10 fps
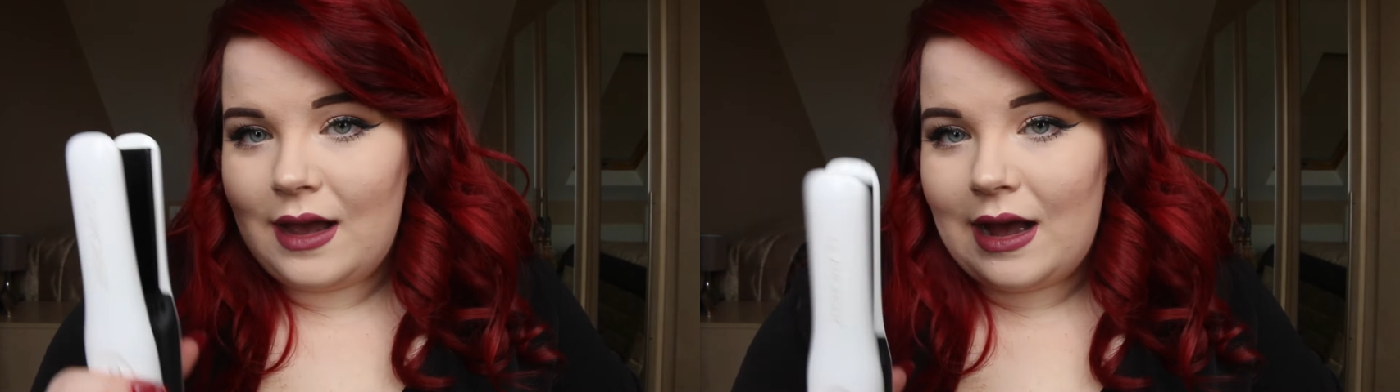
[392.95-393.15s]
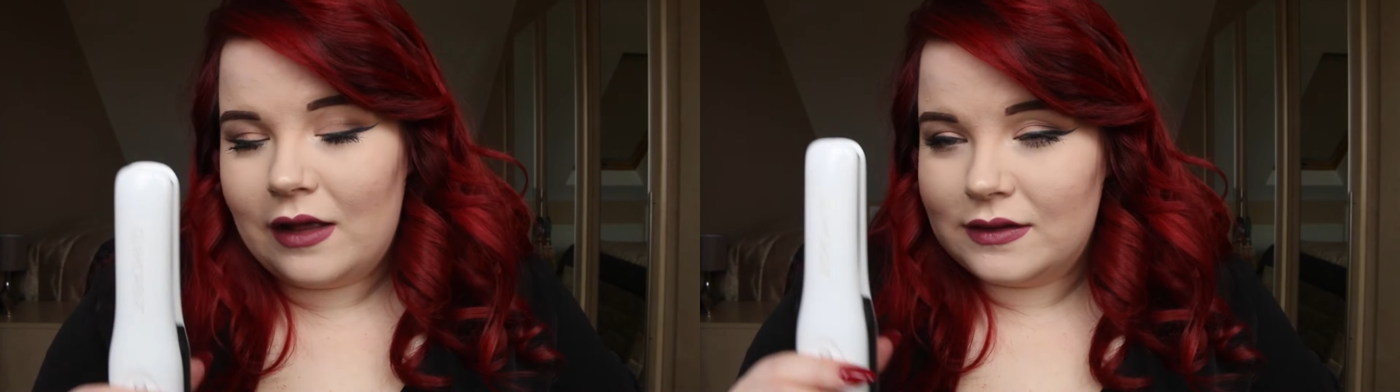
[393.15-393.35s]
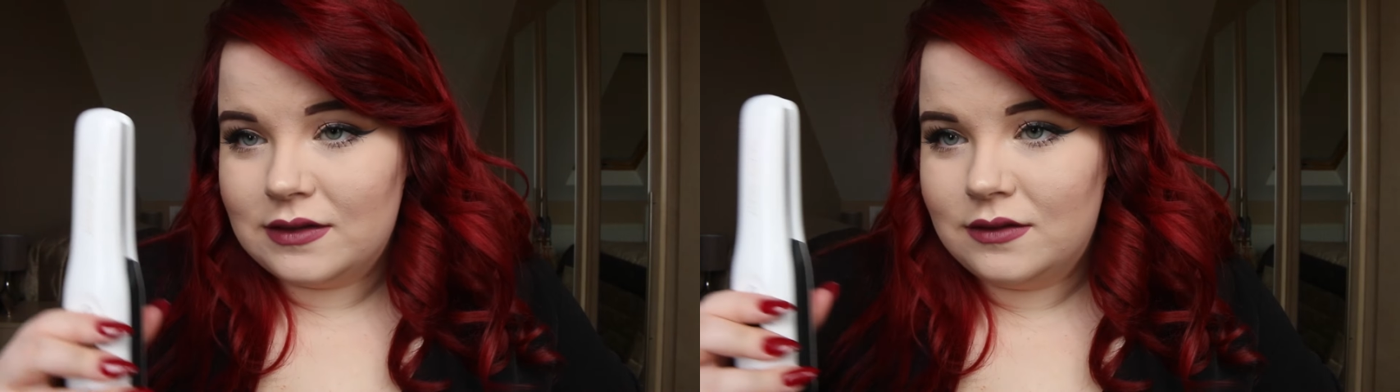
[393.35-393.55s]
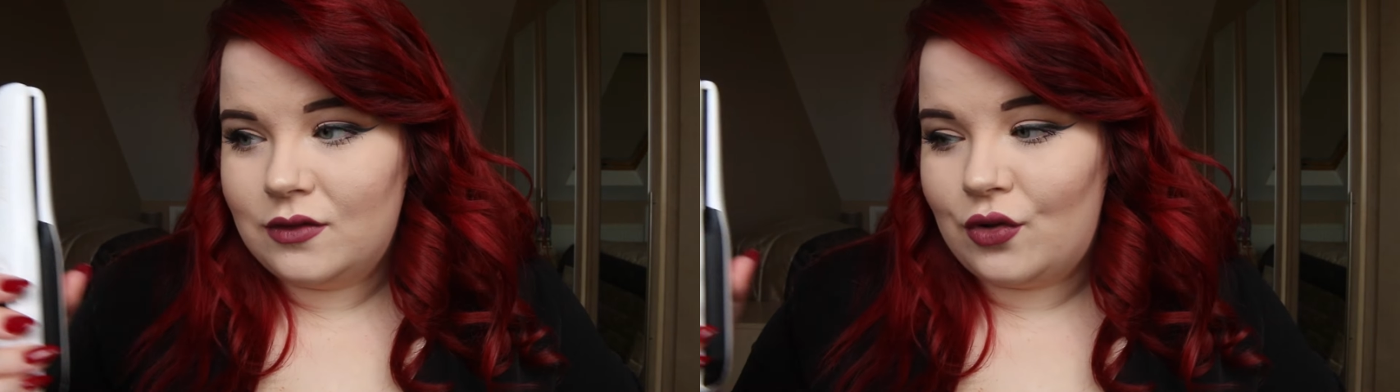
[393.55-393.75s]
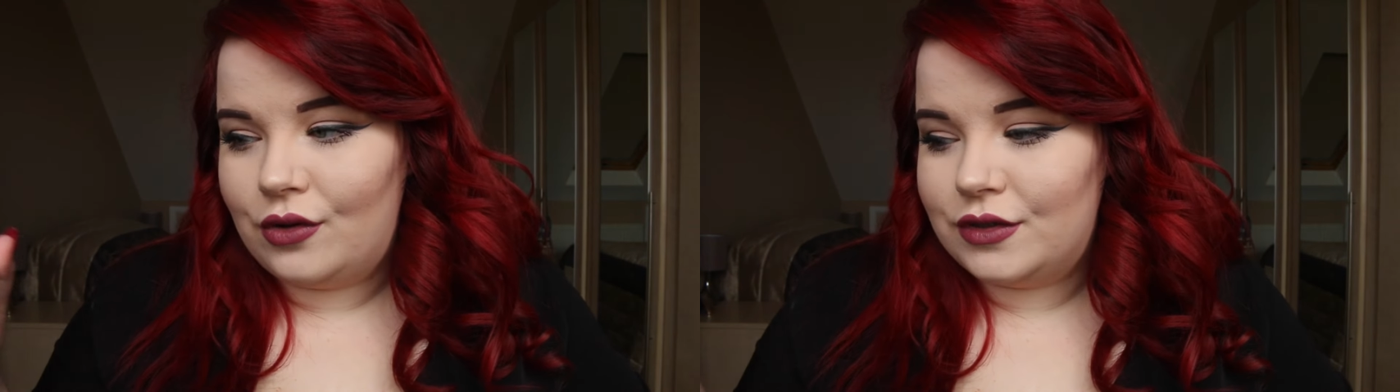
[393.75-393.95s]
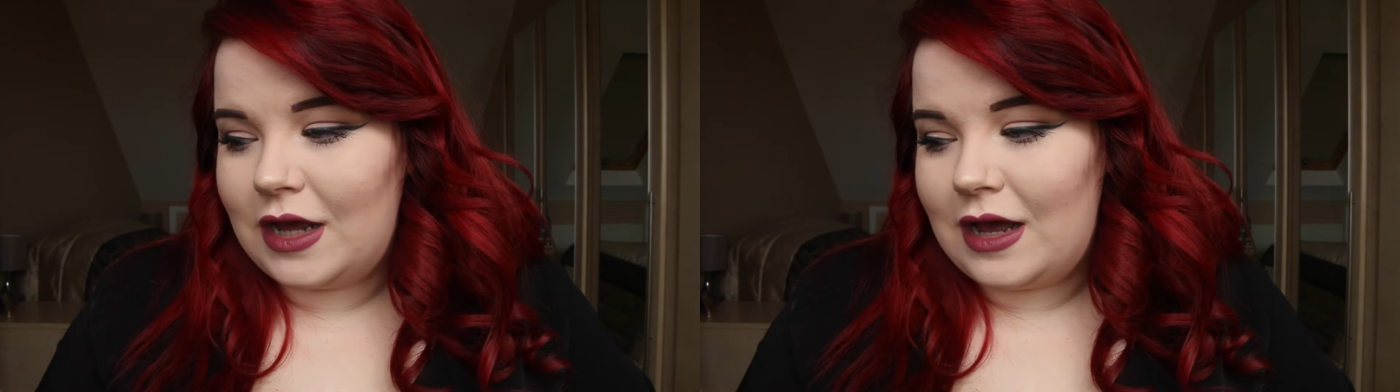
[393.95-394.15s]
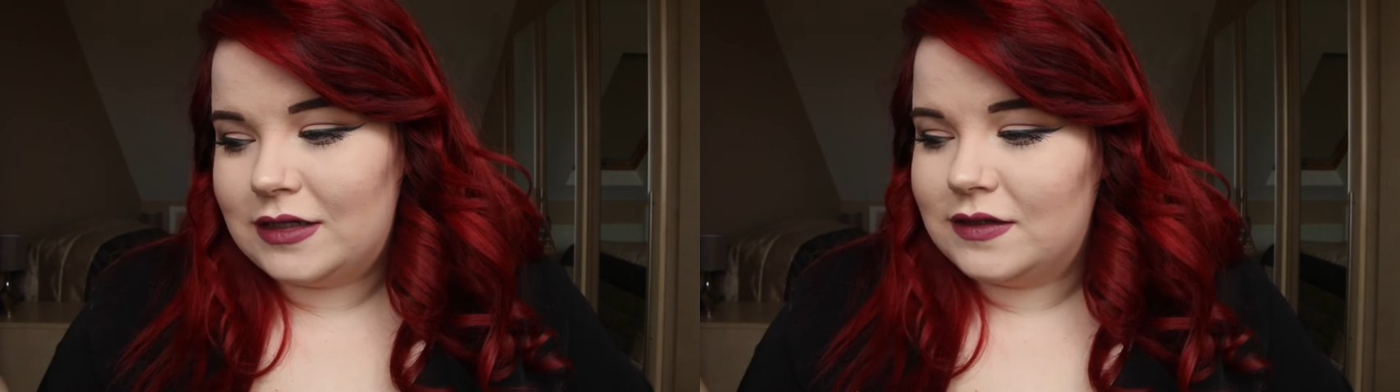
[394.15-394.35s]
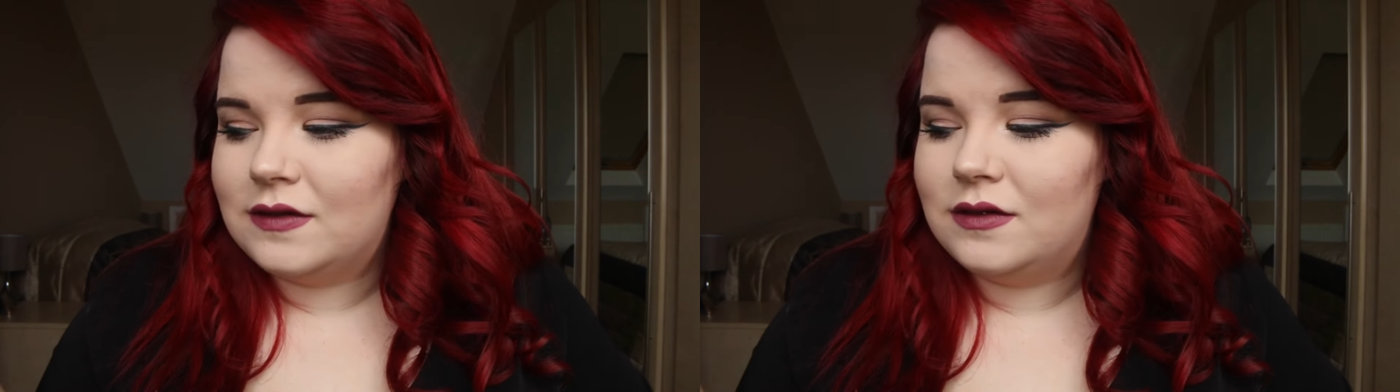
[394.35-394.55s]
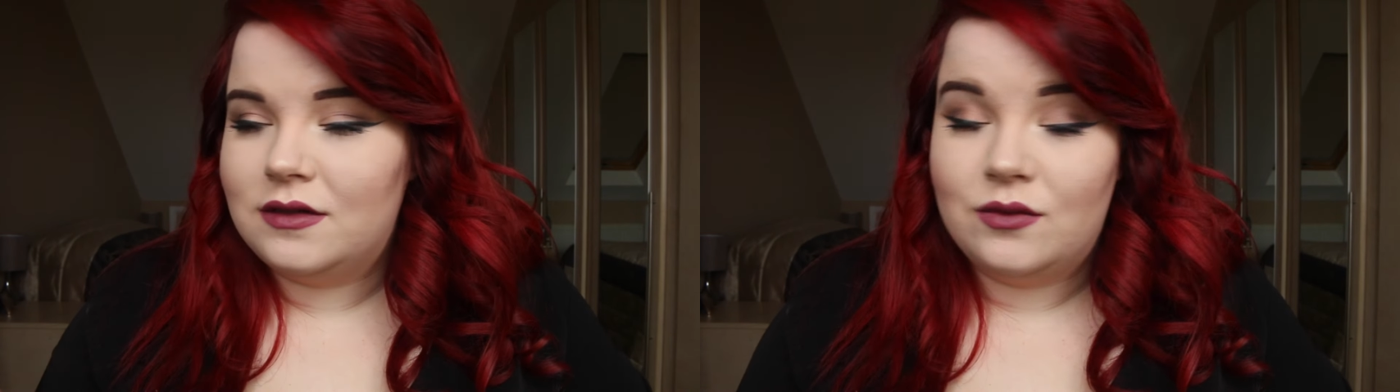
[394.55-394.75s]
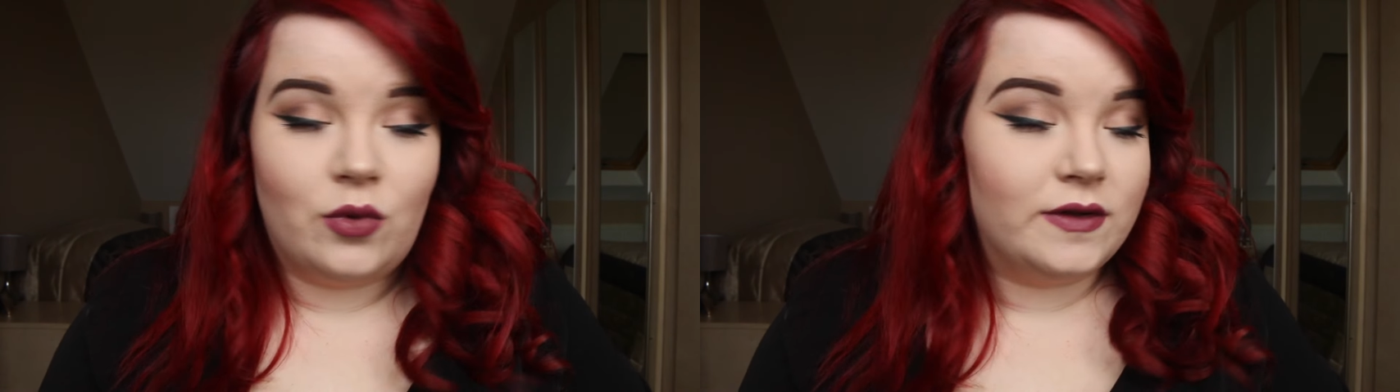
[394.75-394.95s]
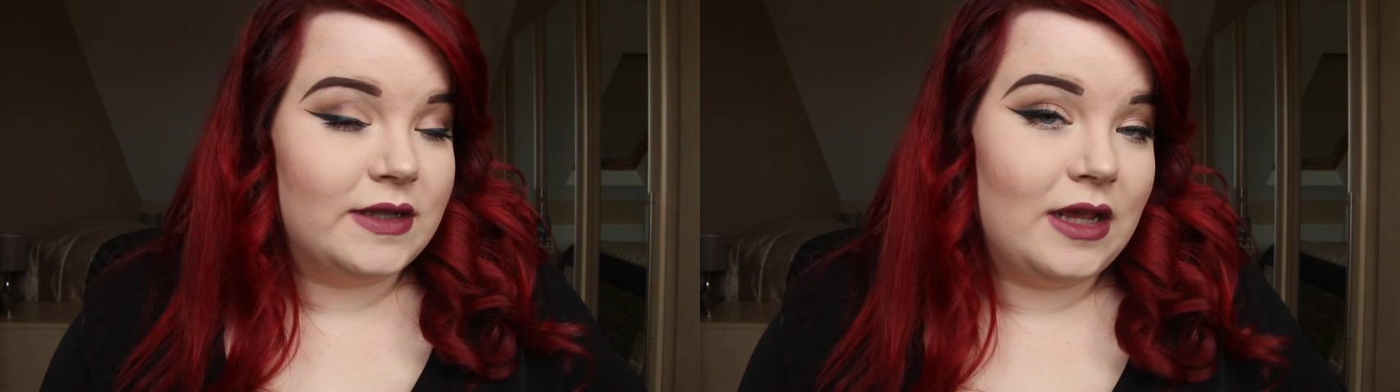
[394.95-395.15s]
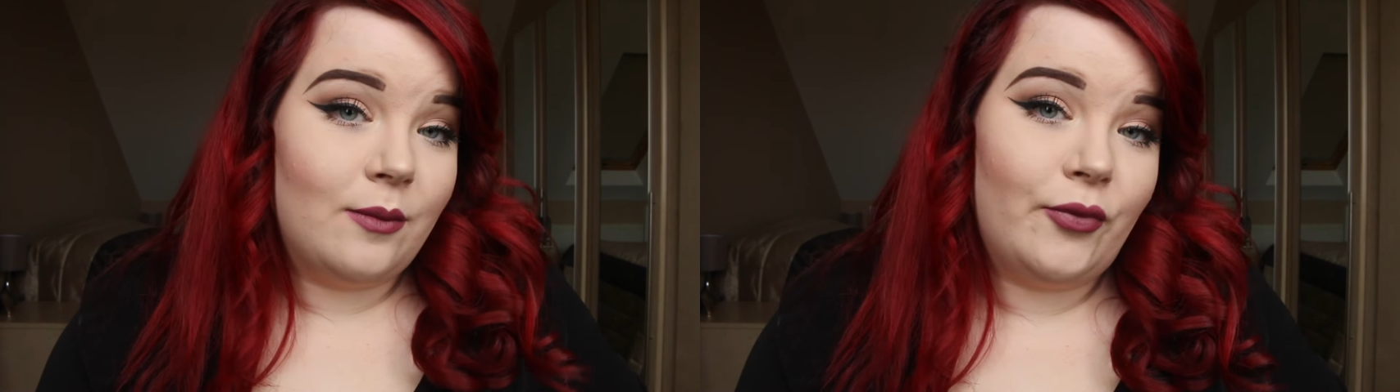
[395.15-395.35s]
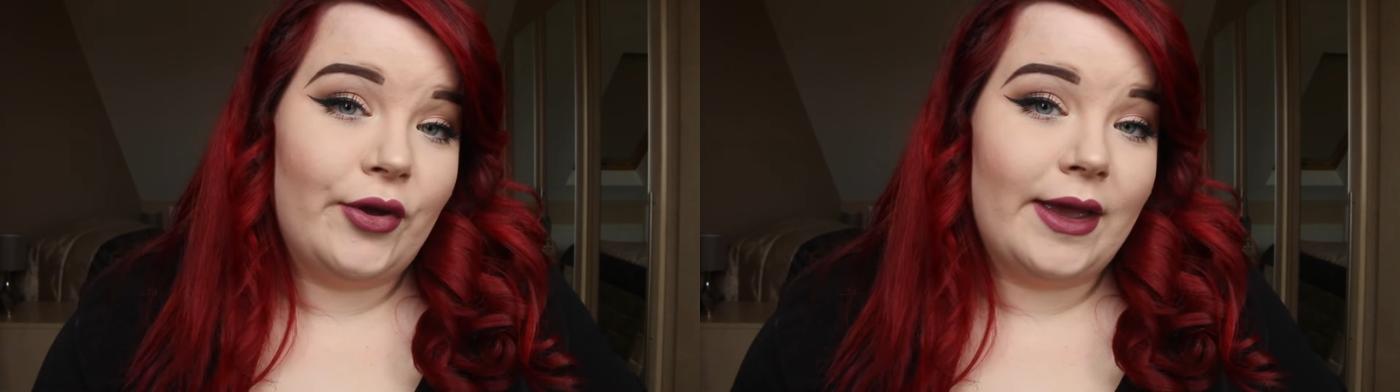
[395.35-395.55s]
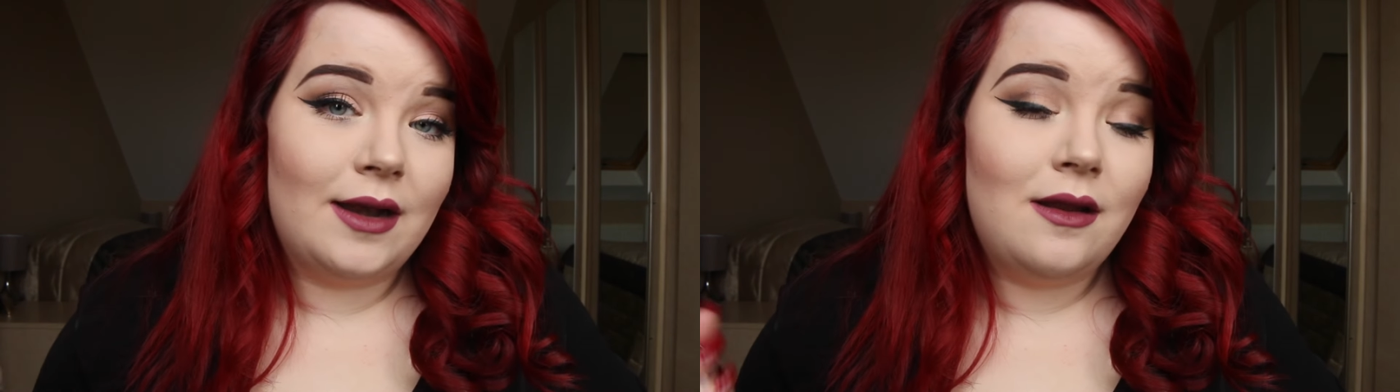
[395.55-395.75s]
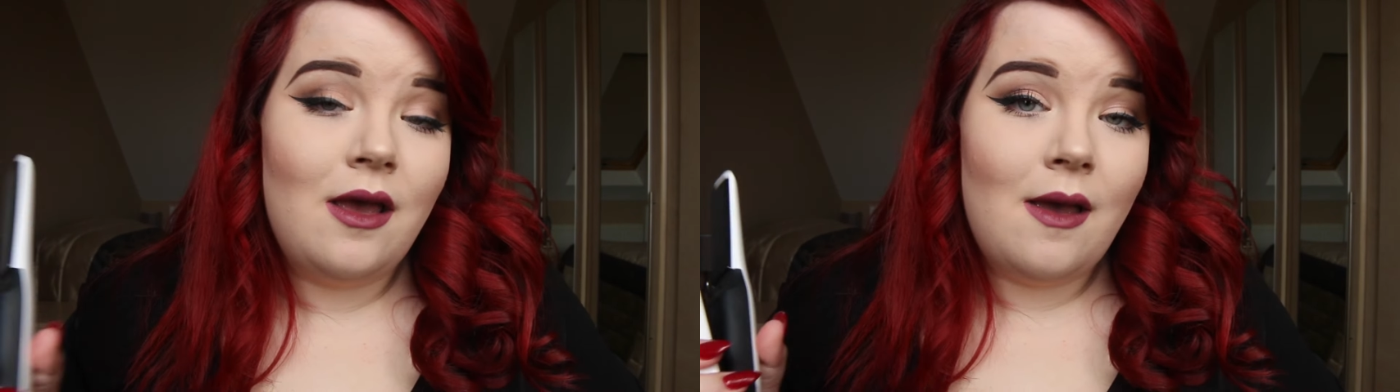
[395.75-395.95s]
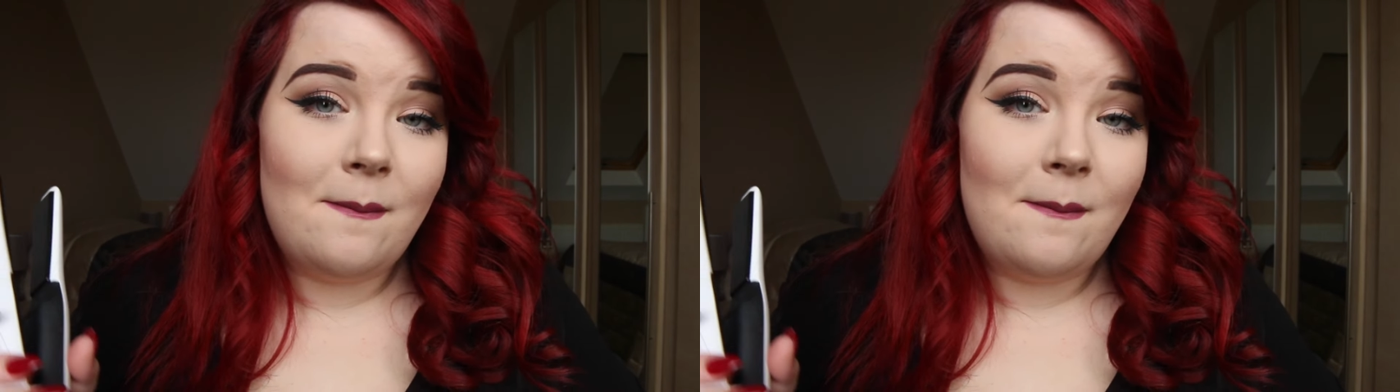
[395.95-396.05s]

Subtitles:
as good as ones that you can plug in.